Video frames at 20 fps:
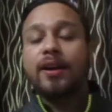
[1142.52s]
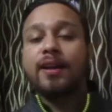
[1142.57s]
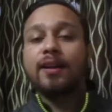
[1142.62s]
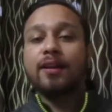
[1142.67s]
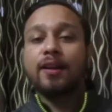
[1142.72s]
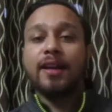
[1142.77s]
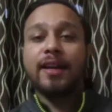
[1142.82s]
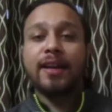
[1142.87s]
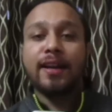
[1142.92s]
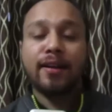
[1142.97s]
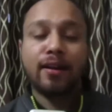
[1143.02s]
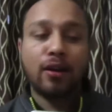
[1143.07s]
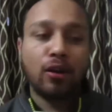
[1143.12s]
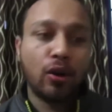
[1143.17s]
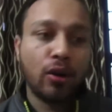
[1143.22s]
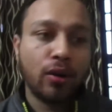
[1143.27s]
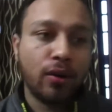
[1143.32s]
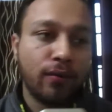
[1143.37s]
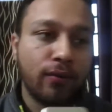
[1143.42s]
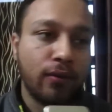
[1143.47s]
eating a
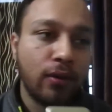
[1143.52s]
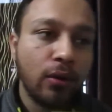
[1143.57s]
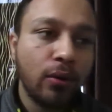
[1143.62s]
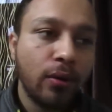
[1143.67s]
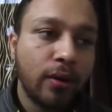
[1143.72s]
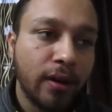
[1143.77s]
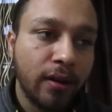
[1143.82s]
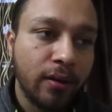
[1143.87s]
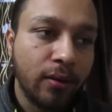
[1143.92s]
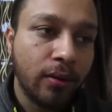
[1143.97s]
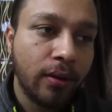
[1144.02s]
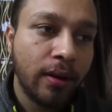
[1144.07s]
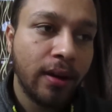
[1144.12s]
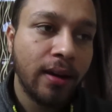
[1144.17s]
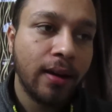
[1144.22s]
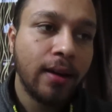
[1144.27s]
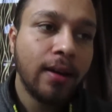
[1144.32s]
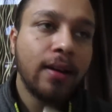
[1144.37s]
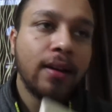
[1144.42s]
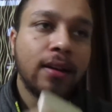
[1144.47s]
lot of gluten okay
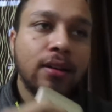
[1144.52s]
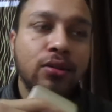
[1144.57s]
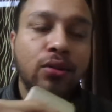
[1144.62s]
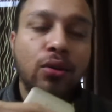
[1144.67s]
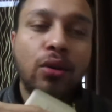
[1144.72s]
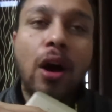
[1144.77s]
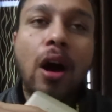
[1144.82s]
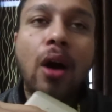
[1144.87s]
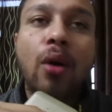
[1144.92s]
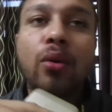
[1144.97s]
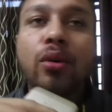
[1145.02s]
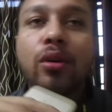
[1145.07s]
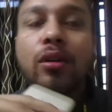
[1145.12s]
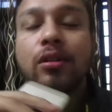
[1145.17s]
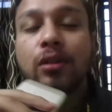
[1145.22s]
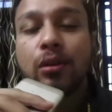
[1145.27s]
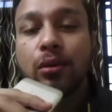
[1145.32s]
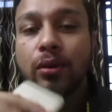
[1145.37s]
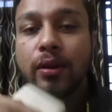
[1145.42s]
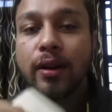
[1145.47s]
so how
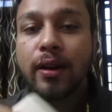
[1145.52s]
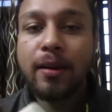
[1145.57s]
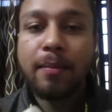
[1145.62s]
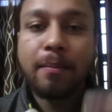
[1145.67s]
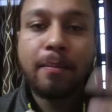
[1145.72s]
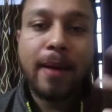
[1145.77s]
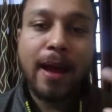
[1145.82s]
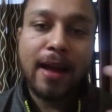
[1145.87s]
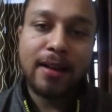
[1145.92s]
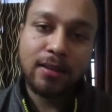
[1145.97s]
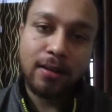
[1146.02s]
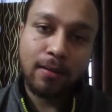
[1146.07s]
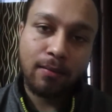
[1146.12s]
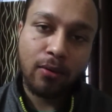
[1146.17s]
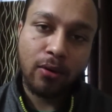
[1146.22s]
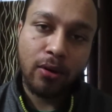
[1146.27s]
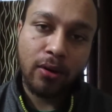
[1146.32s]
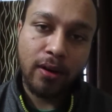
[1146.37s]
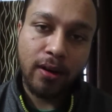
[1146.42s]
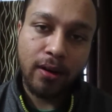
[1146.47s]
gluten impacts our
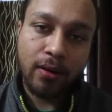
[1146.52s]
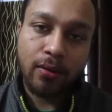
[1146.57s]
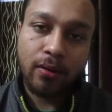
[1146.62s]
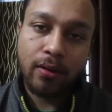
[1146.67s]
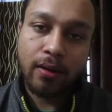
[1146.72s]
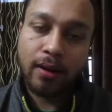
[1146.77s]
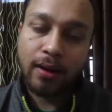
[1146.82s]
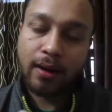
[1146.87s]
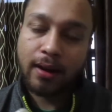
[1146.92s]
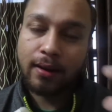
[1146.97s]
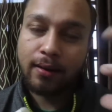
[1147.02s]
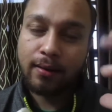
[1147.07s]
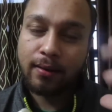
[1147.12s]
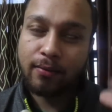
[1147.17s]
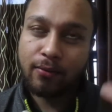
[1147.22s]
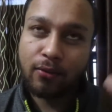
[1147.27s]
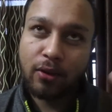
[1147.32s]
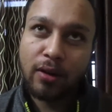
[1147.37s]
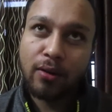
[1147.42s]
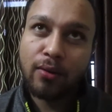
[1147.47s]
body okay
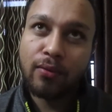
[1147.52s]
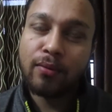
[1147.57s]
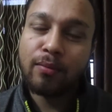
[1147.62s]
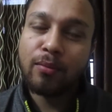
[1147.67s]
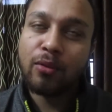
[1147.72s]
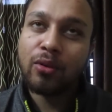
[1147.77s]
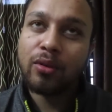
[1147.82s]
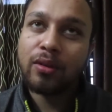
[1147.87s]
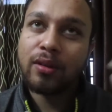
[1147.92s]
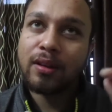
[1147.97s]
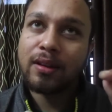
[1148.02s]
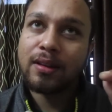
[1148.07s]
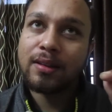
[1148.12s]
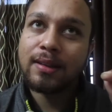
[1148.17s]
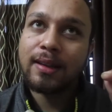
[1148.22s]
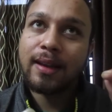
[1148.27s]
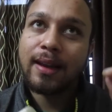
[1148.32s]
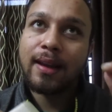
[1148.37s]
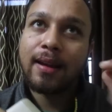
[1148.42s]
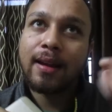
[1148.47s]
and one of the more things is
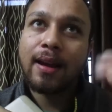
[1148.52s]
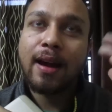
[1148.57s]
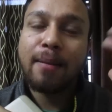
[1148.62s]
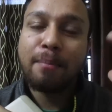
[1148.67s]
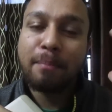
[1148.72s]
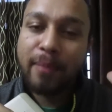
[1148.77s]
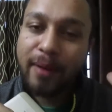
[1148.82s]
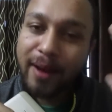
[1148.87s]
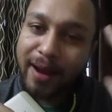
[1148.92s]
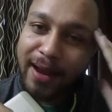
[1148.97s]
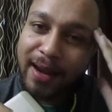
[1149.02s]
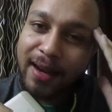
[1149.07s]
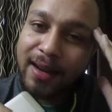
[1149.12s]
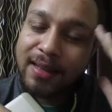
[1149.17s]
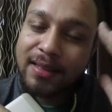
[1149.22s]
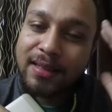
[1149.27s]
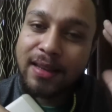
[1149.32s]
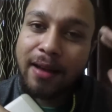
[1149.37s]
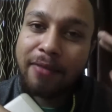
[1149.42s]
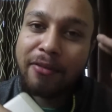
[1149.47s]
like a brain
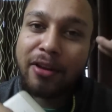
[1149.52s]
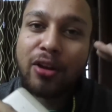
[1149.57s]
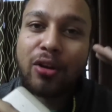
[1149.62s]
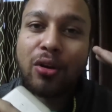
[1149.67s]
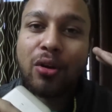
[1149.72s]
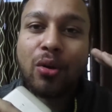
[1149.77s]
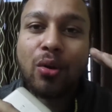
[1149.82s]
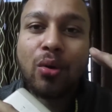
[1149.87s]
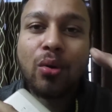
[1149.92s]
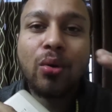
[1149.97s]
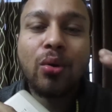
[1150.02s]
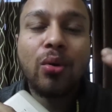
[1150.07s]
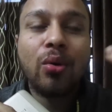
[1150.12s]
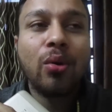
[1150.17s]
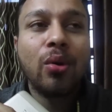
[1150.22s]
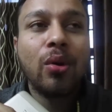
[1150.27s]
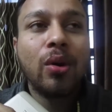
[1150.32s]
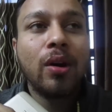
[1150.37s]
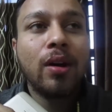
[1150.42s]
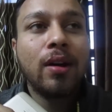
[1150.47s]
is having no
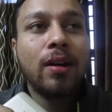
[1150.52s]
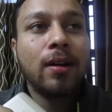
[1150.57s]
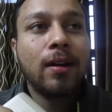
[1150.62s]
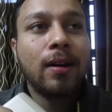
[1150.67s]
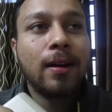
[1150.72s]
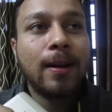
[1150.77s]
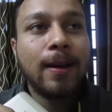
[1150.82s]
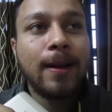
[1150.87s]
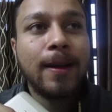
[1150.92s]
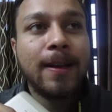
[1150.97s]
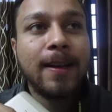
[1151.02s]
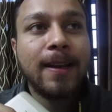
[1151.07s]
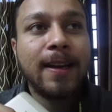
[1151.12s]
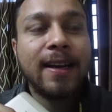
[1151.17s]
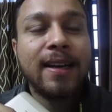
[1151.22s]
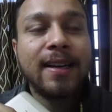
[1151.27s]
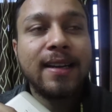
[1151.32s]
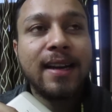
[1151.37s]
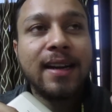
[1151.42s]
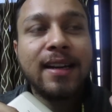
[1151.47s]
like it,
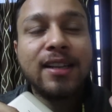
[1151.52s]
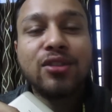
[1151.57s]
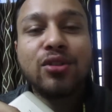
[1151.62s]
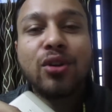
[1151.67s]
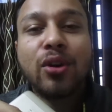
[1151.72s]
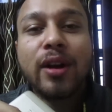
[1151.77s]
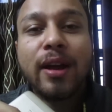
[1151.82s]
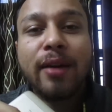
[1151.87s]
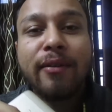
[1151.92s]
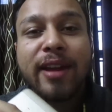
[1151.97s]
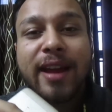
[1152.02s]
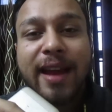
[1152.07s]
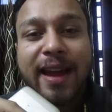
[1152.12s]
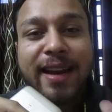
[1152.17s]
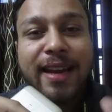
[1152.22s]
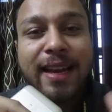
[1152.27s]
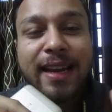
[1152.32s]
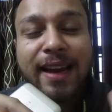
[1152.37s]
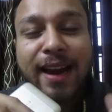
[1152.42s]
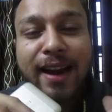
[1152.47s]
it is not having
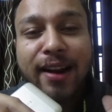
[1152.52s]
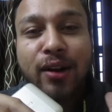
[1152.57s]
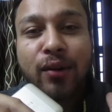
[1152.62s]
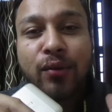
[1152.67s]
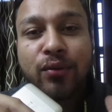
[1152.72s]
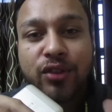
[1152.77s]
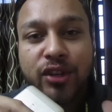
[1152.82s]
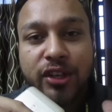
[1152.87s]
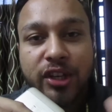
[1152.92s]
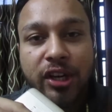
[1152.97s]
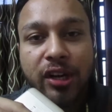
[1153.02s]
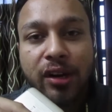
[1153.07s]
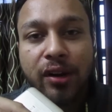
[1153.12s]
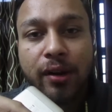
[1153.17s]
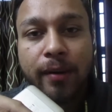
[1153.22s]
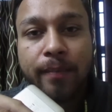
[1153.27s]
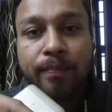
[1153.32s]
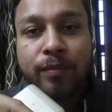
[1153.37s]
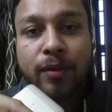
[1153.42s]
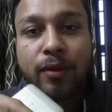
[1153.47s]
any kind of
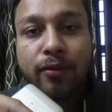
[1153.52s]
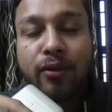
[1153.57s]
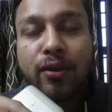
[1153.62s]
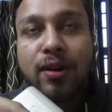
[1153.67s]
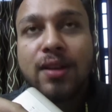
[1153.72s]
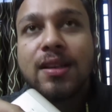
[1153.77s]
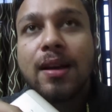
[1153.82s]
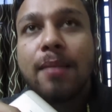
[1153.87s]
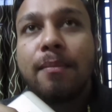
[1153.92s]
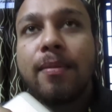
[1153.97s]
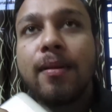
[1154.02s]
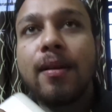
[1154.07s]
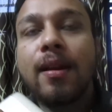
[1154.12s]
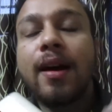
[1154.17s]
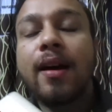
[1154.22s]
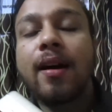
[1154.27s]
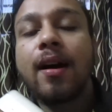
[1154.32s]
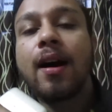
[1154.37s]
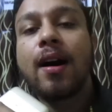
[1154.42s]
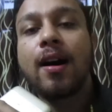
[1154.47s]
shield for example a
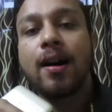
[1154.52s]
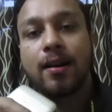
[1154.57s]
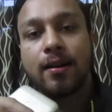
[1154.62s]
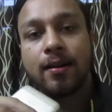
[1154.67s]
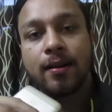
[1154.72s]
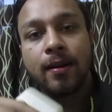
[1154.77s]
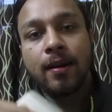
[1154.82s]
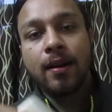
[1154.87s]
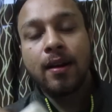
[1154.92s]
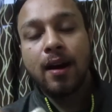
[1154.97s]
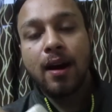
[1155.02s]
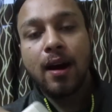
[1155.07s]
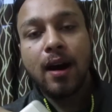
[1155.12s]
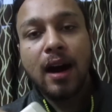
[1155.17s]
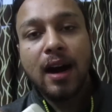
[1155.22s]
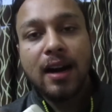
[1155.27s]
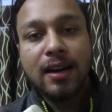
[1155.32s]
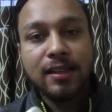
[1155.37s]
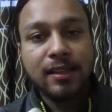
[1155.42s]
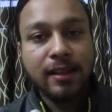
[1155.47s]
heart a
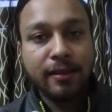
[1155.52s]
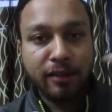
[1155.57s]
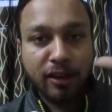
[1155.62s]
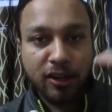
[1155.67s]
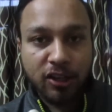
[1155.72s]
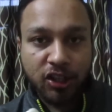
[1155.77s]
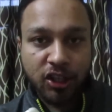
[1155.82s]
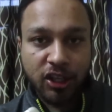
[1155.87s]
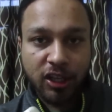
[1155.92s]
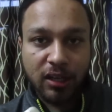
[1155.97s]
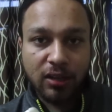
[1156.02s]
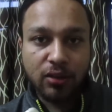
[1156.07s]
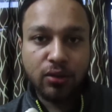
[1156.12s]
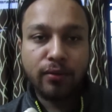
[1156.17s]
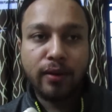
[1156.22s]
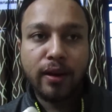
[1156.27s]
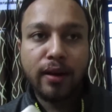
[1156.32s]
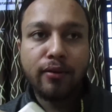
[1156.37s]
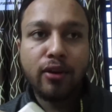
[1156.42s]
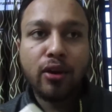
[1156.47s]
heart is having a shield so
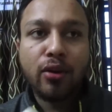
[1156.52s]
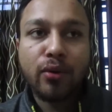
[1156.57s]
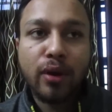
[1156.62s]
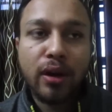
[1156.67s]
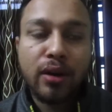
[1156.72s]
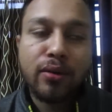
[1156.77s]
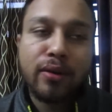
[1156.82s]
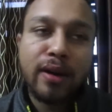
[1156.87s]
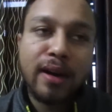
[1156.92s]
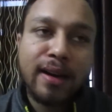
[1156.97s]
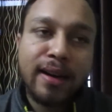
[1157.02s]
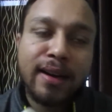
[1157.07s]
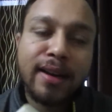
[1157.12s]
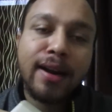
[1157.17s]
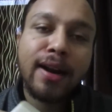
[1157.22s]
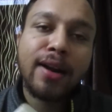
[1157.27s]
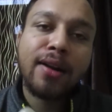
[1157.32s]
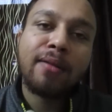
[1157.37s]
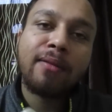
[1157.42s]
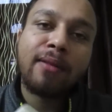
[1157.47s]
whenever you're going to get any
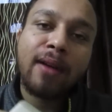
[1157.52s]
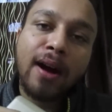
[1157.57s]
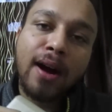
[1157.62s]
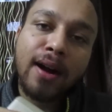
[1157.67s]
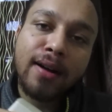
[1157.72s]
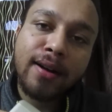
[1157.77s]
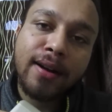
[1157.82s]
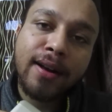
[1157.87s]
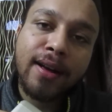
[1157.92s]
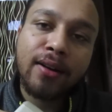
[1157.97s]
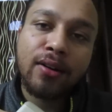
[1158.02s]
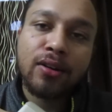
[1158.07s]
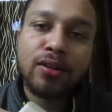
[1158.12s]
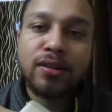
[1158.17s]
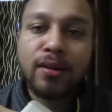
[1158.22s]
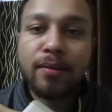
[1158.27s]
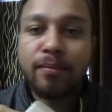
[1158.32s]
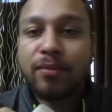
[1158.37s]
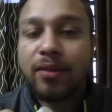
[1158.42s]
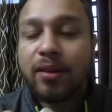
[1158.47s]
kind of heart attack or
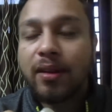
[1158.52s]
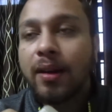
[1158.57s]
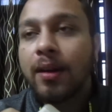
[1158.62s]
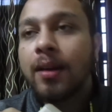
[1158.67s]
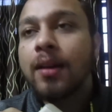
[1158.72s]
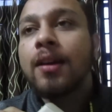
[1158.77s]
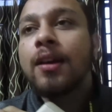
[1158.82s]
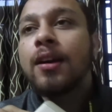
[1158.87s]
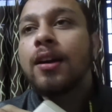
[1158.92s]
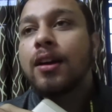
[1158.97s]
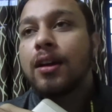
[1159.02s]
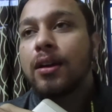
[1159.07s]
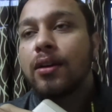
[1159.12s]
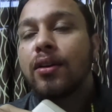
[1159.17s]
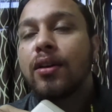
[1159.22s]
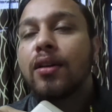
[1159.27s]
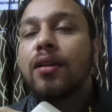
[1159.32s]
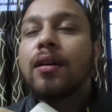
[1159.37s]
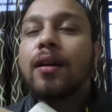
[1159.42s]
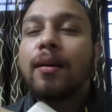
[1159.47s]
something you're
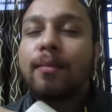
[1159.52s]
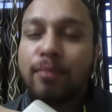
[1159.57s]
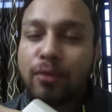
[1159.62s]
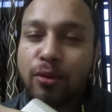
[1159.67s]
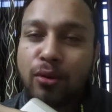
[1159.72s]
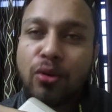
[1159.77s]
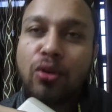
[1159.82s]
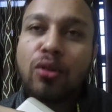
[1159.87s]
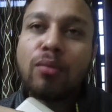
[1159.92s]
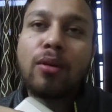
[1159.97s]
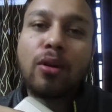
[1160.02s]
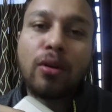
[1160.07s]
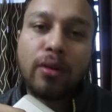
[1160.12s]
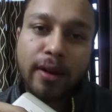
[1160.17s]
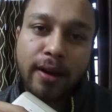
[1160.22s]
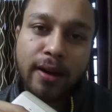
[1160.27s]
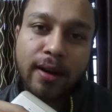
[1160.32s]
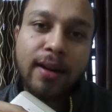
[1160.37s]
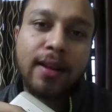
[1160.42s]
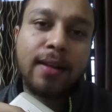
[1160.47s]
gonna come to know about
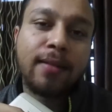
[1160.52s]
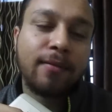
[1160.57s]
it